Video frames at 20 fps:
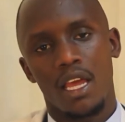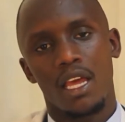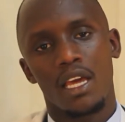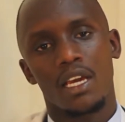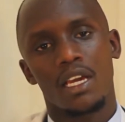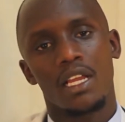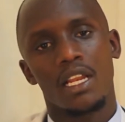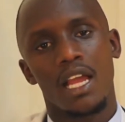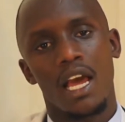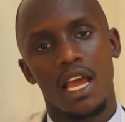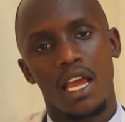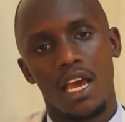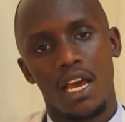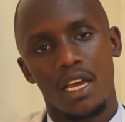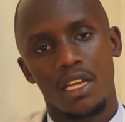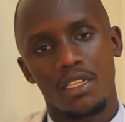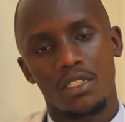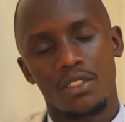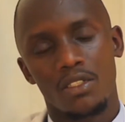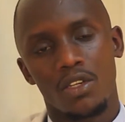a
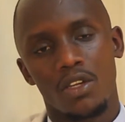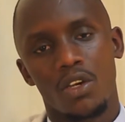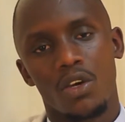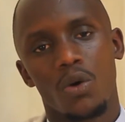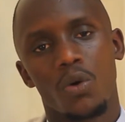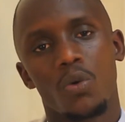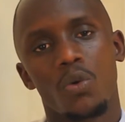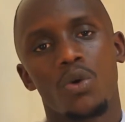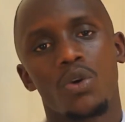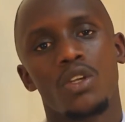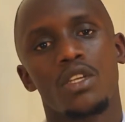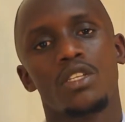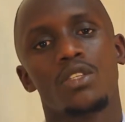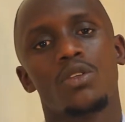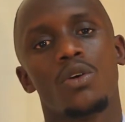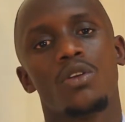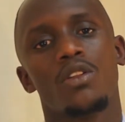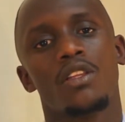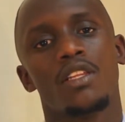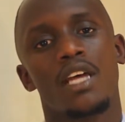client who is
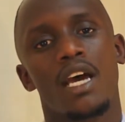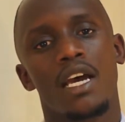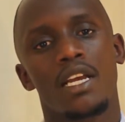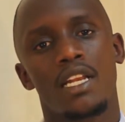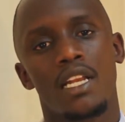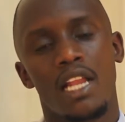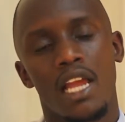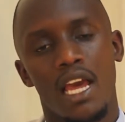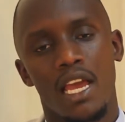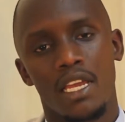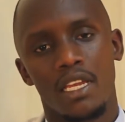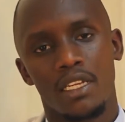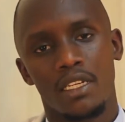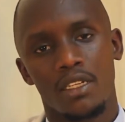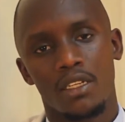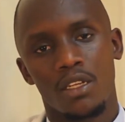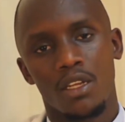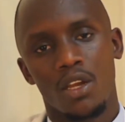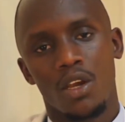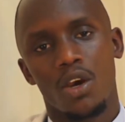on third
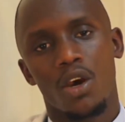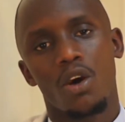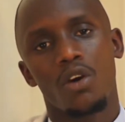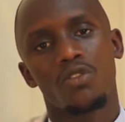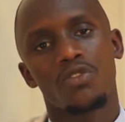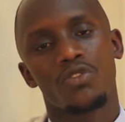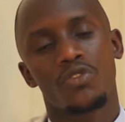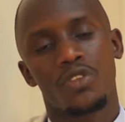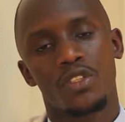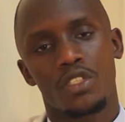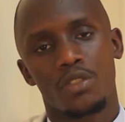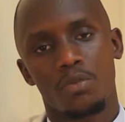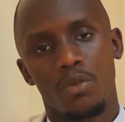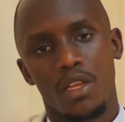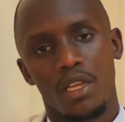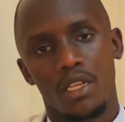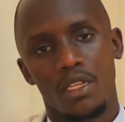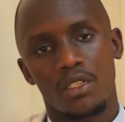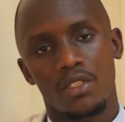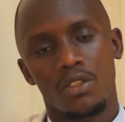line of
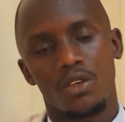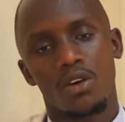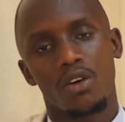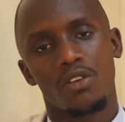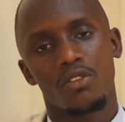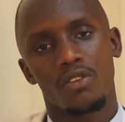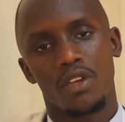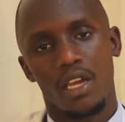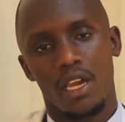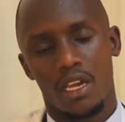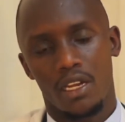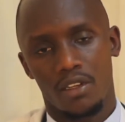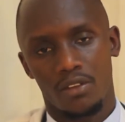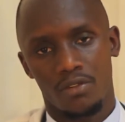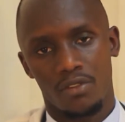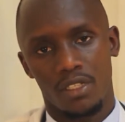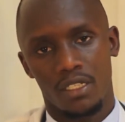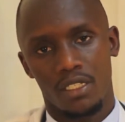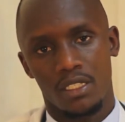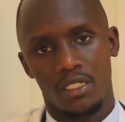treatment of
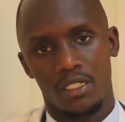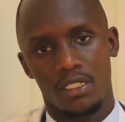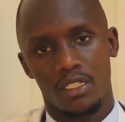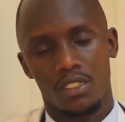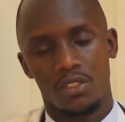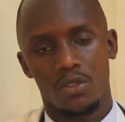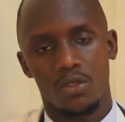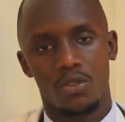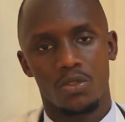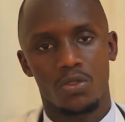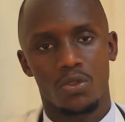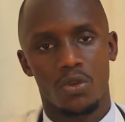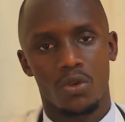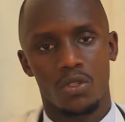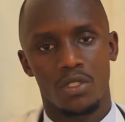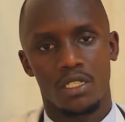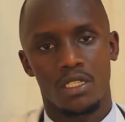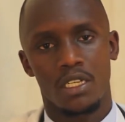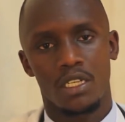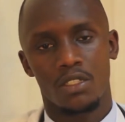ARVs is also
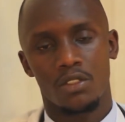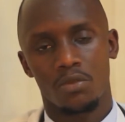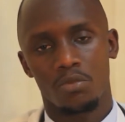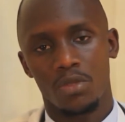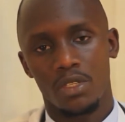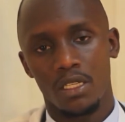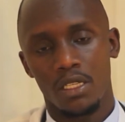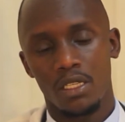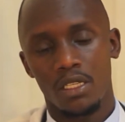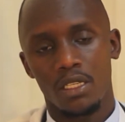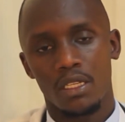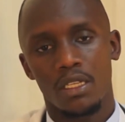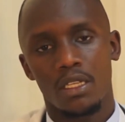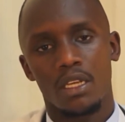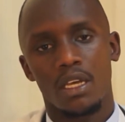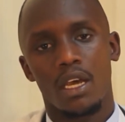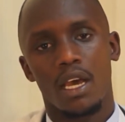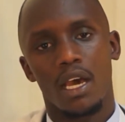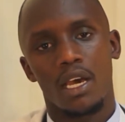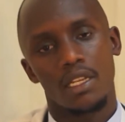considered to be
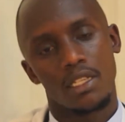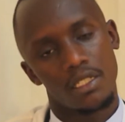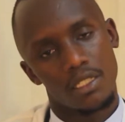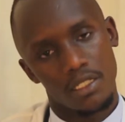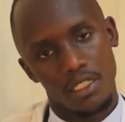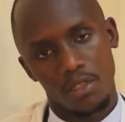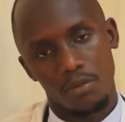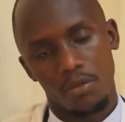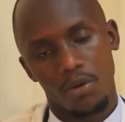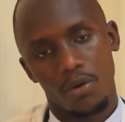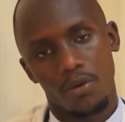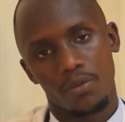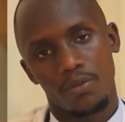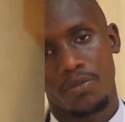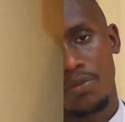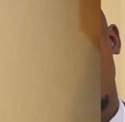unstable.